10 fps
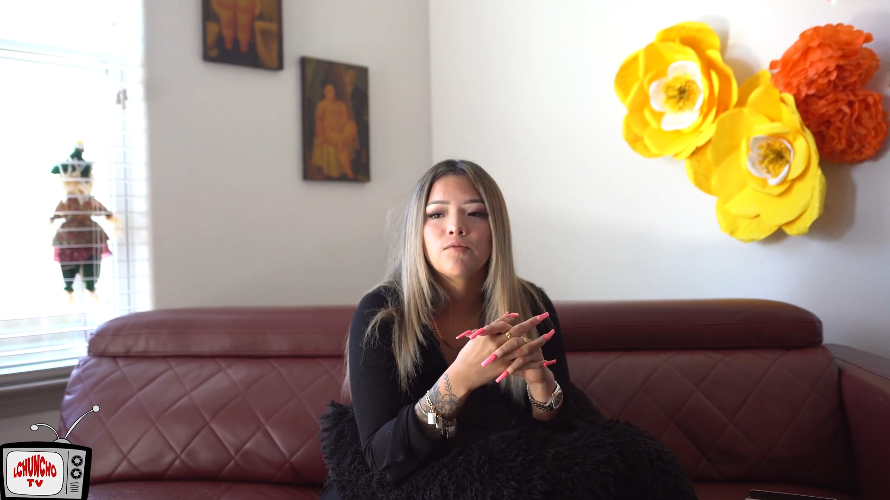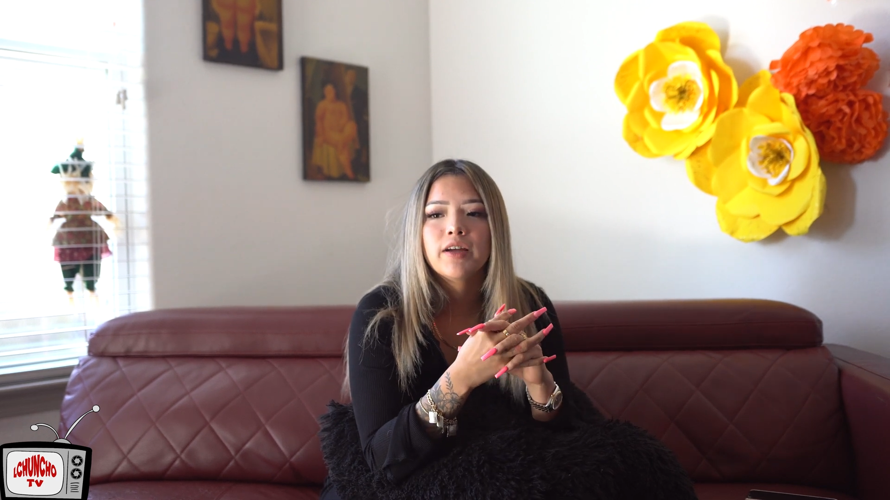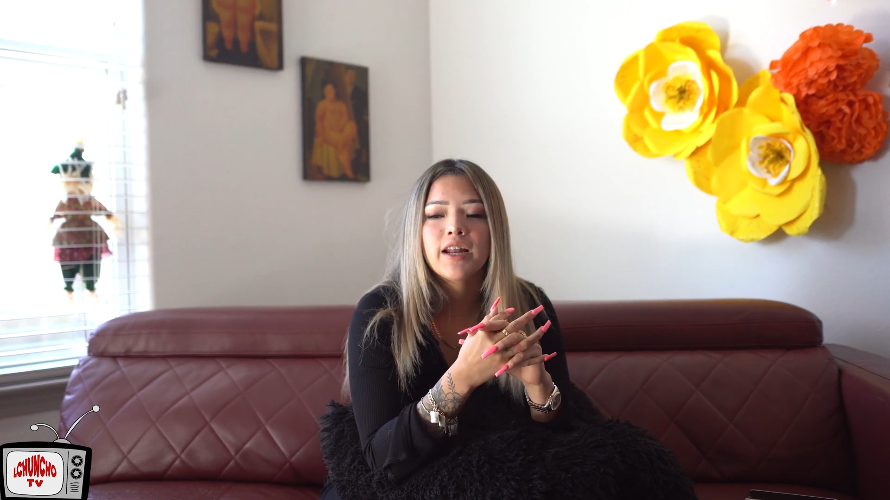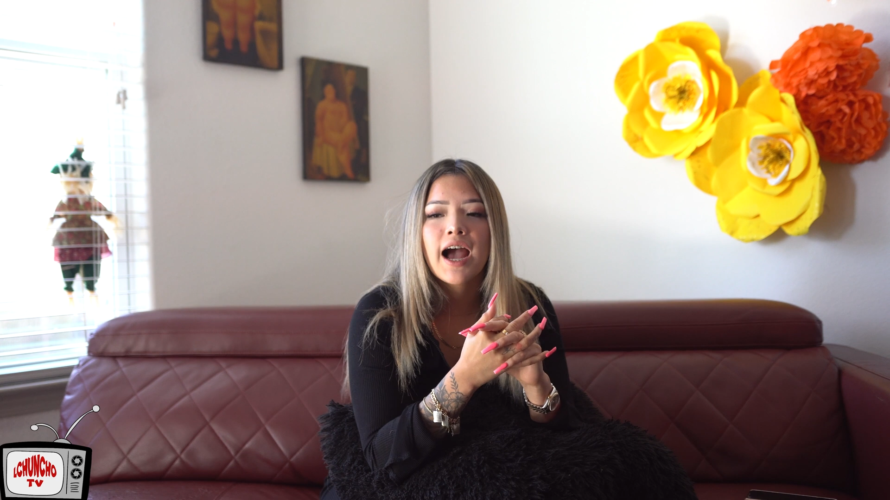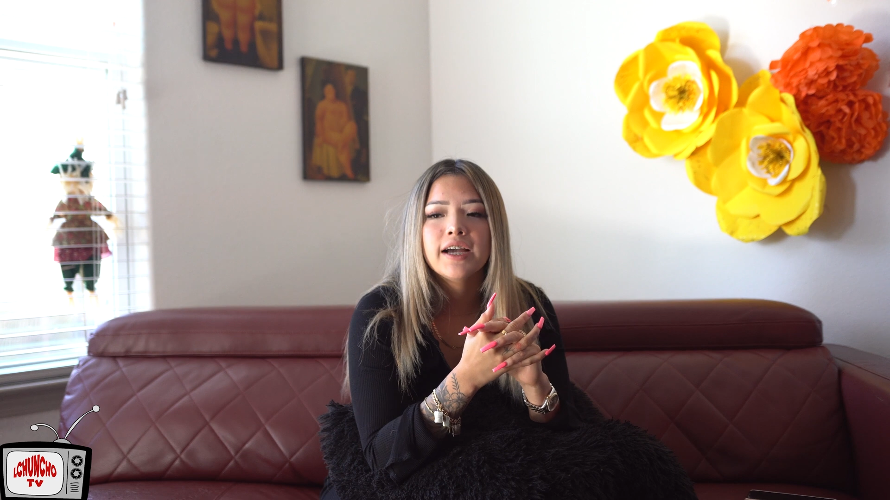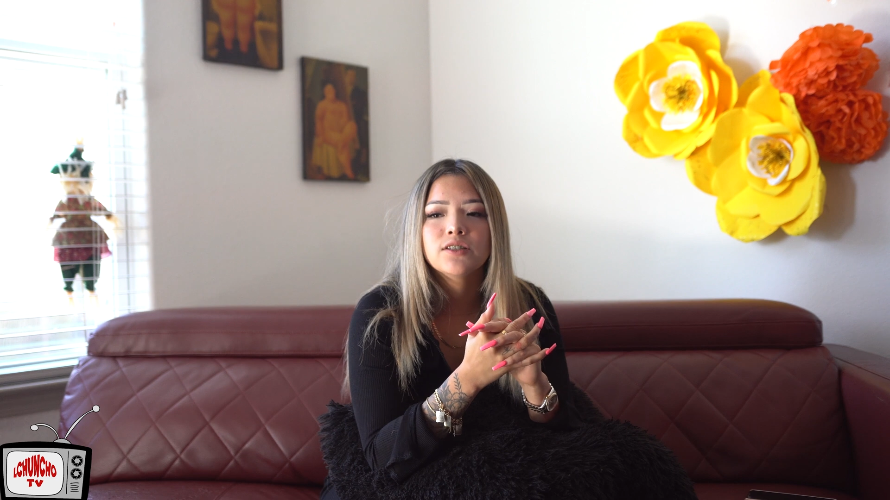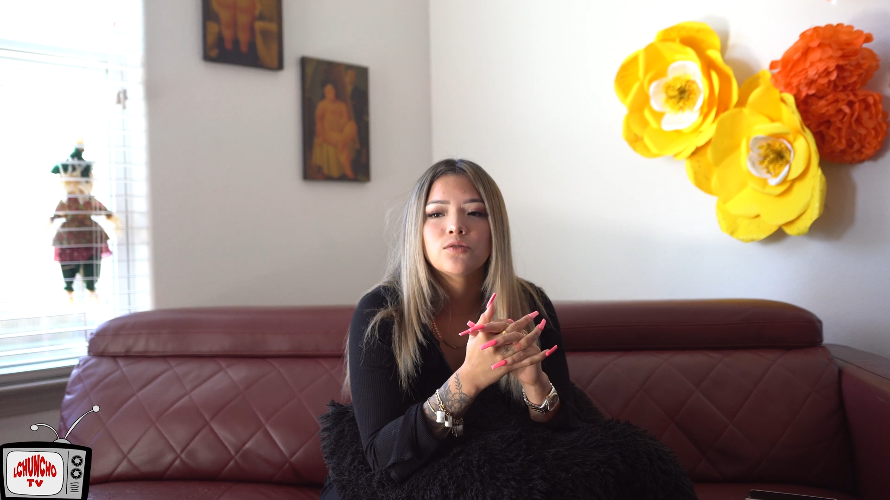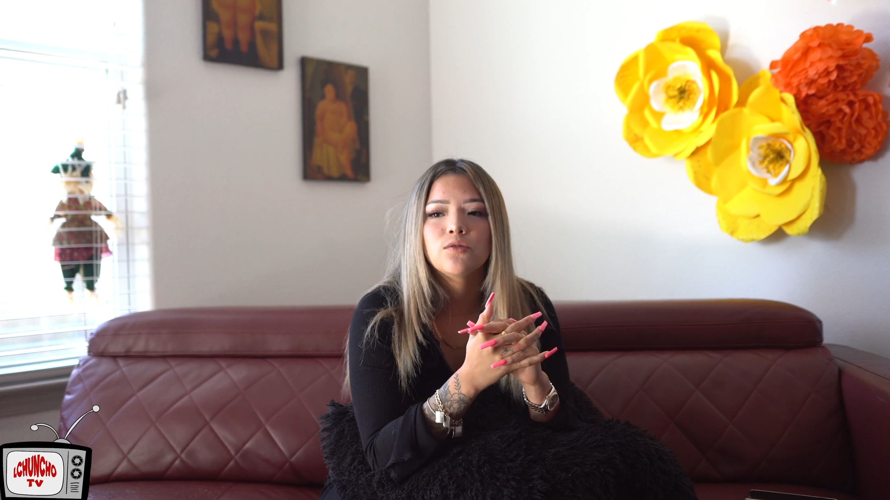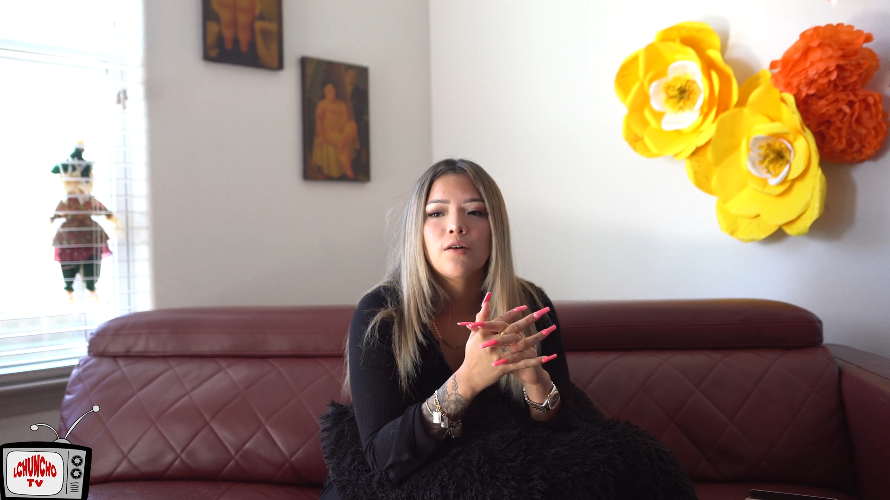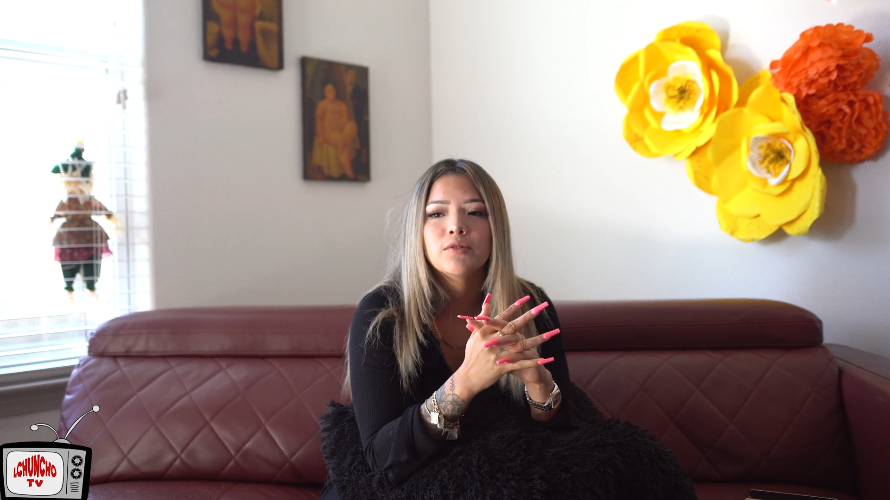In high
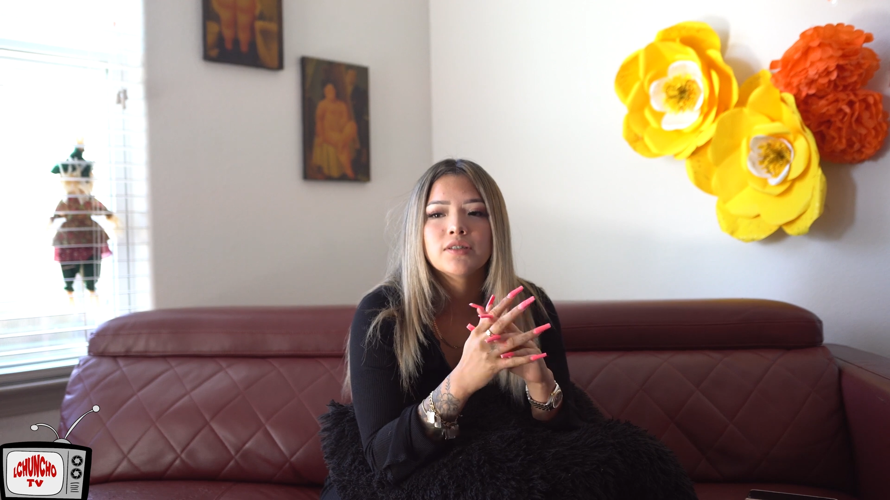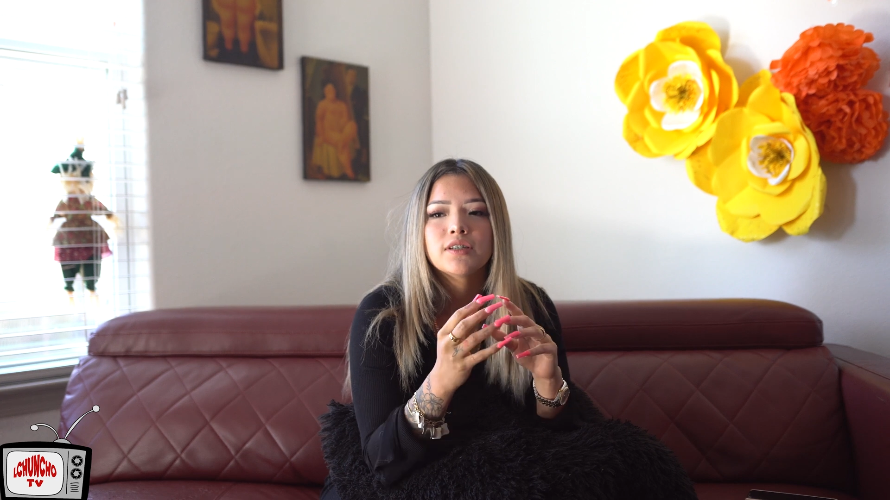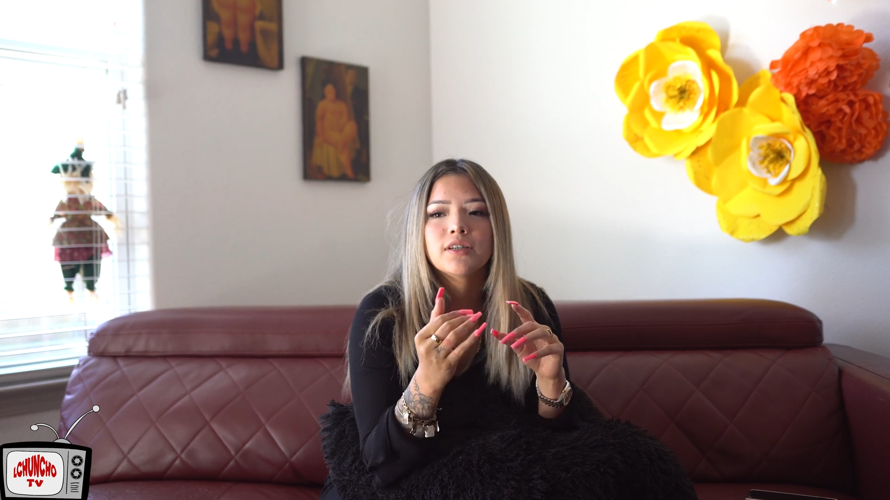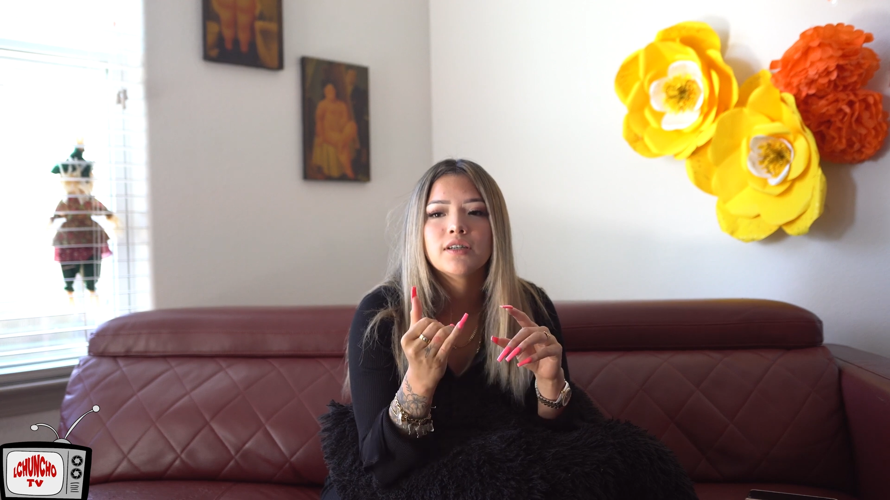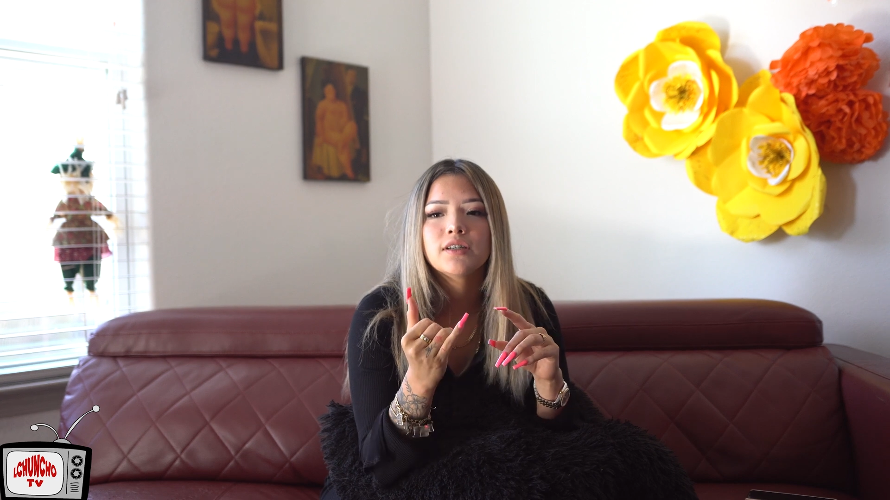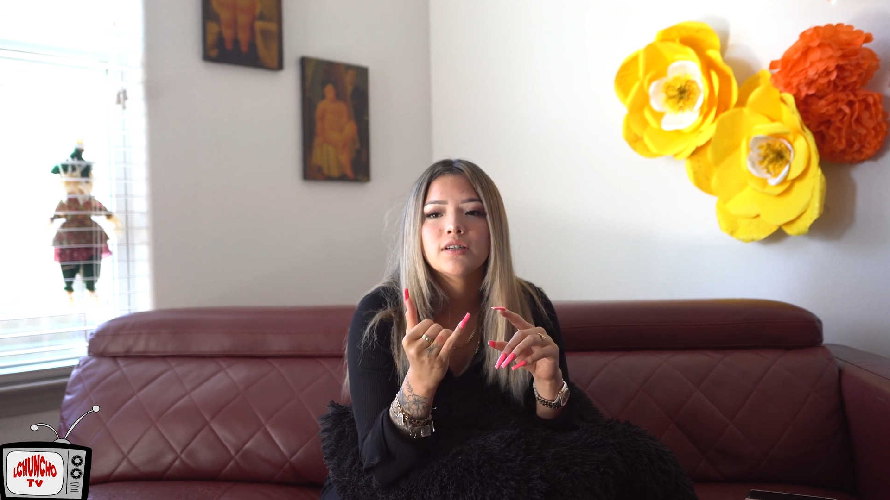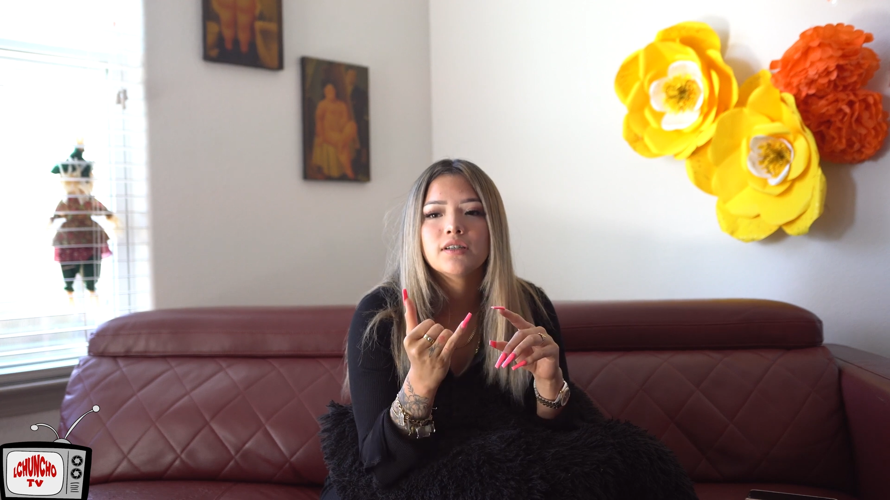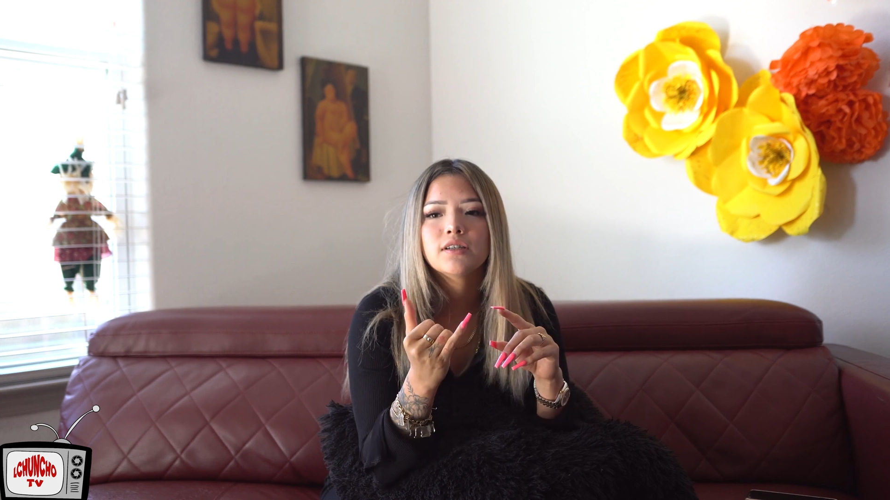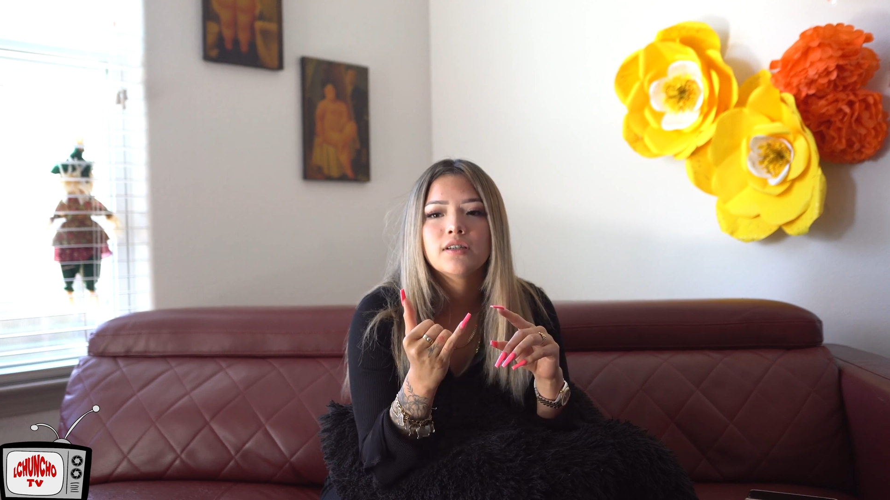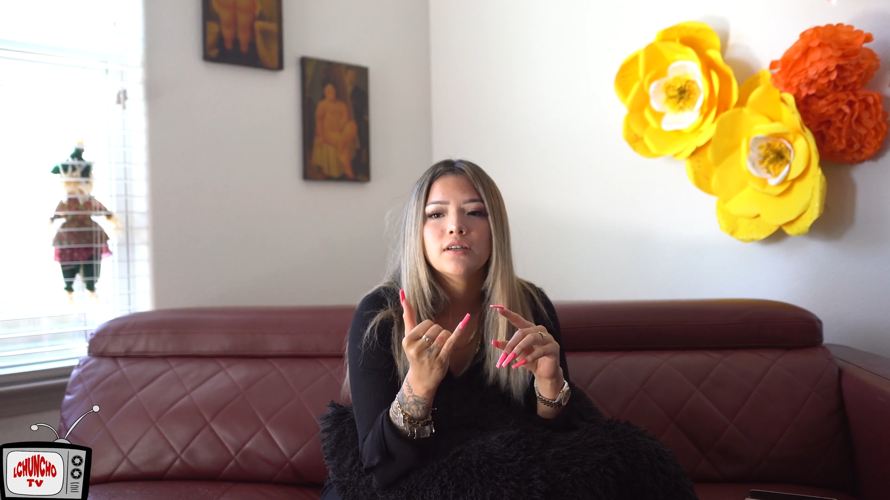school, I went
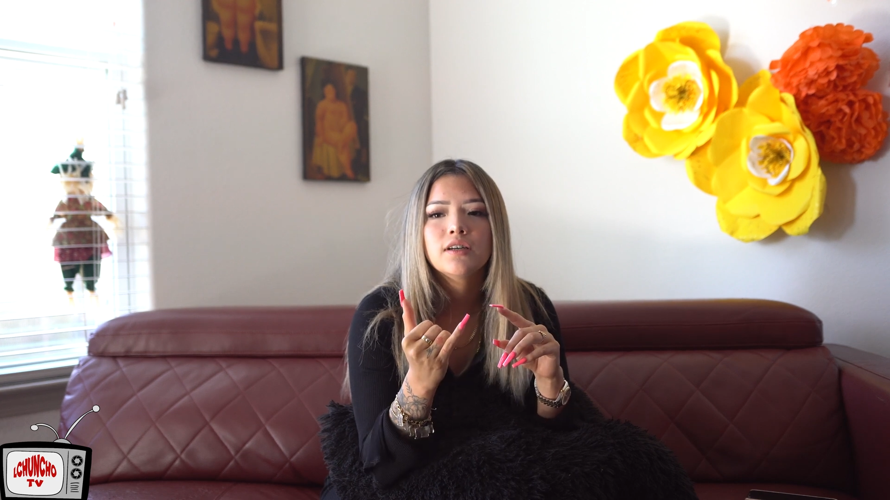to